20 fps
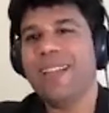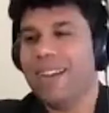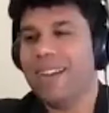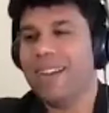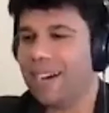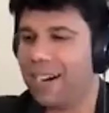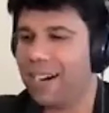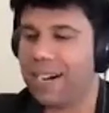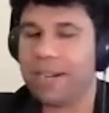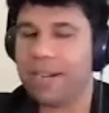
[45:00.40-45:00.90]

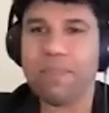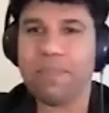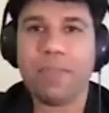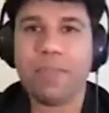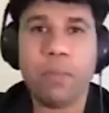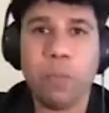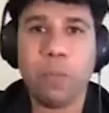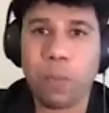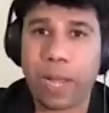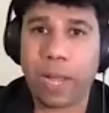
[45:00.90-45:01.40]
Uh,
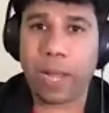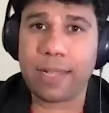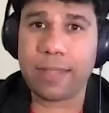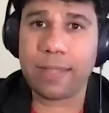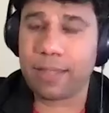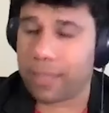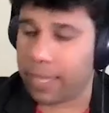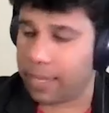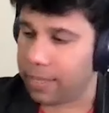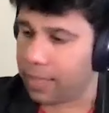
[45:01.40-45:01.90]
one other
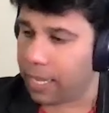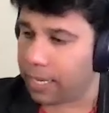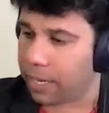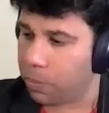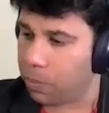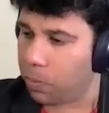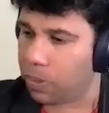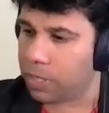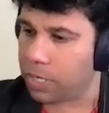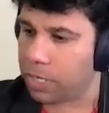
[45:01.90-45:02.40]
thing that I
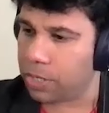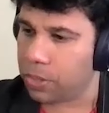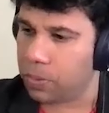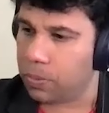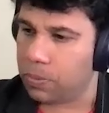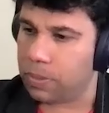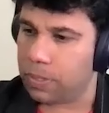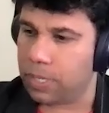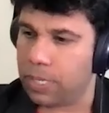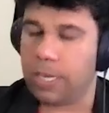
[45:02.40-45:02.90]
wanted
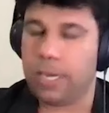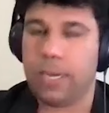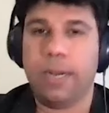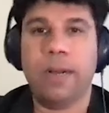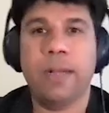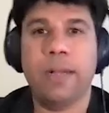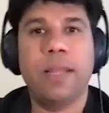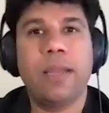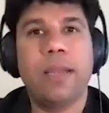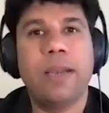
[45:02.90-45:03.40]
to uh,
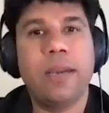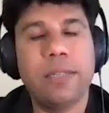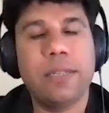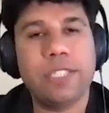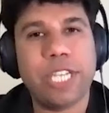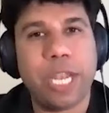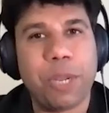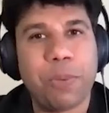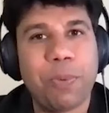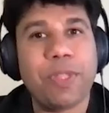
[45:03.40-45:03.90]

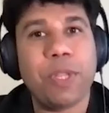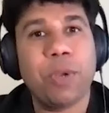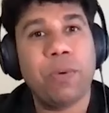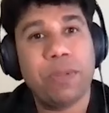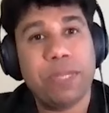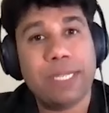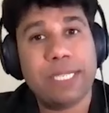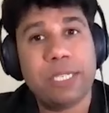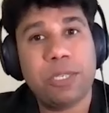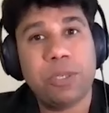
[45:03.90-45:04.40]
check with you:
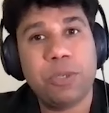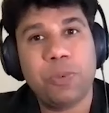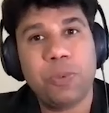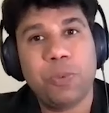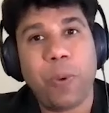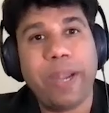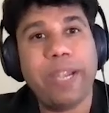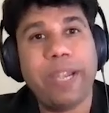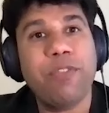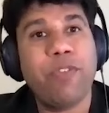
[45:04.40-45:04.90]

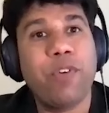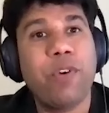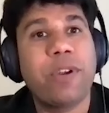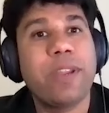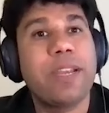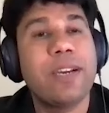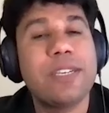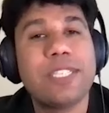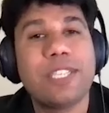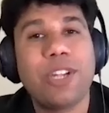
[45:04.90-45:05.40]
twenty-four
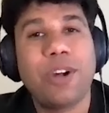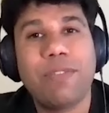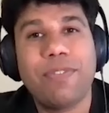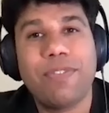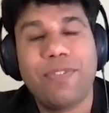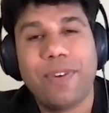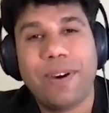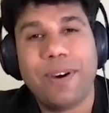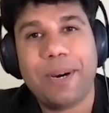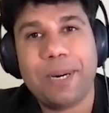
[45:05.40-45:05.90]
years of
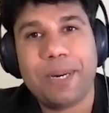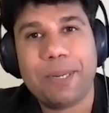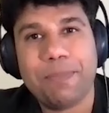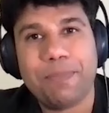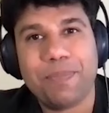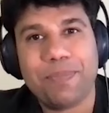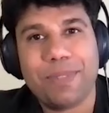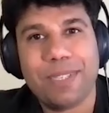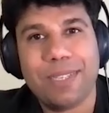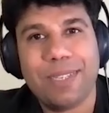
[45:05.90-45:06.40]
uh,
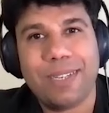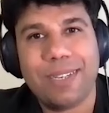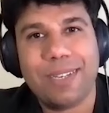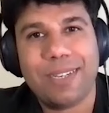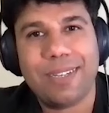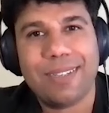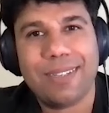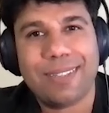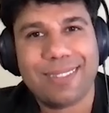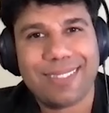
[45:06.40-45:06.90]

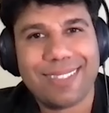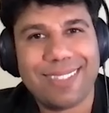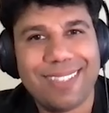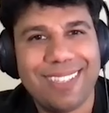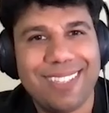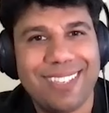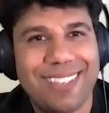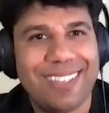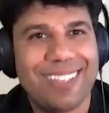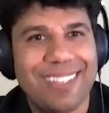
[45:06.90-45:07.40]
uh,
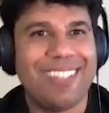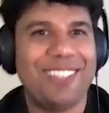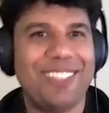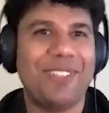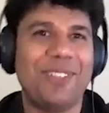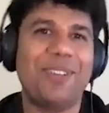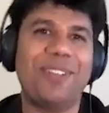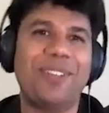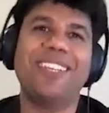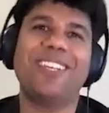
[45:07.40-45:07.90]
in, you
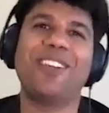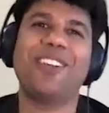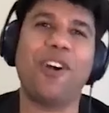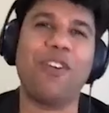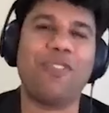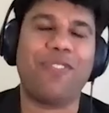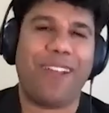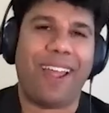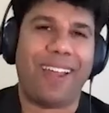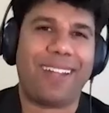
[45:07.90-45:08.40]
know of
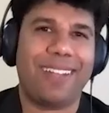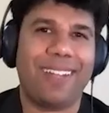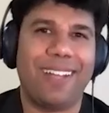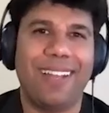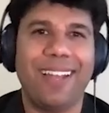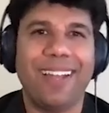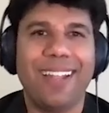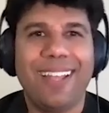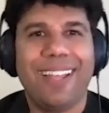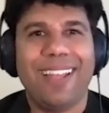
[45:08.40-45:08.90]
fractal.
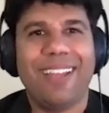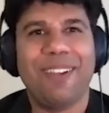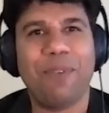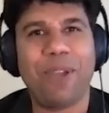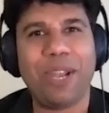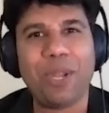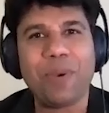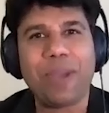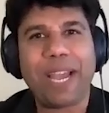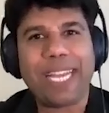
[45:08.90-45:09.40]
When
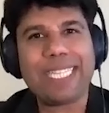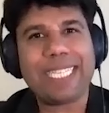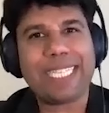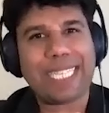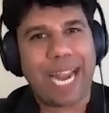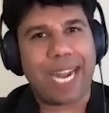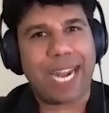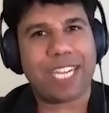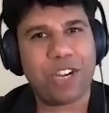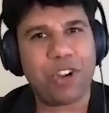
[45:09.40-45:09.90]
you guys
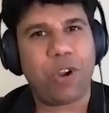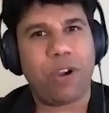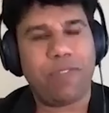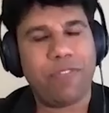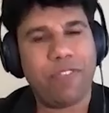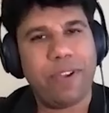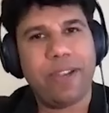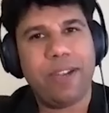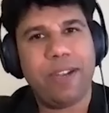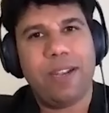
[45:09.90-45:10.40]
started off
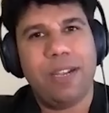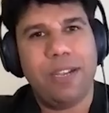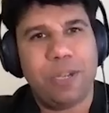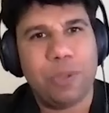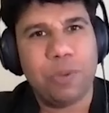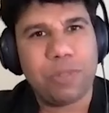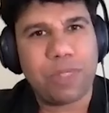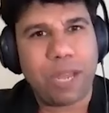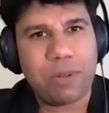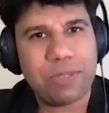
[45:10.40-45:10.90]
in
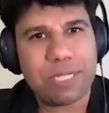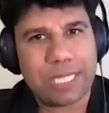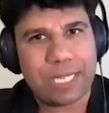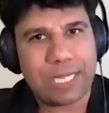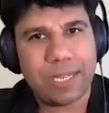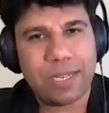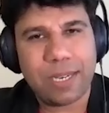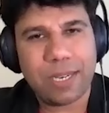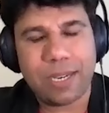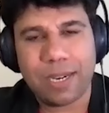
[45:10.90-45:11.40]

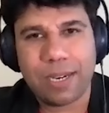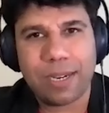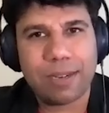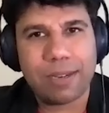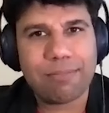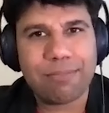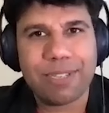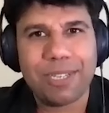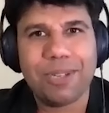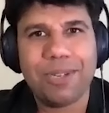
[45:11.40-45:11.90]
2000, uh,
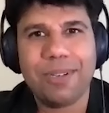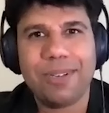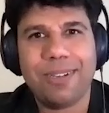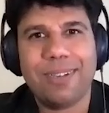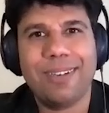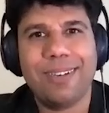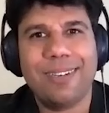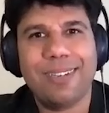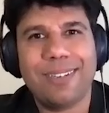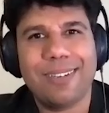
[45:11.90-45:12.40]
you know,
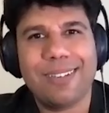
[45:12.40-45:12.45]
uh,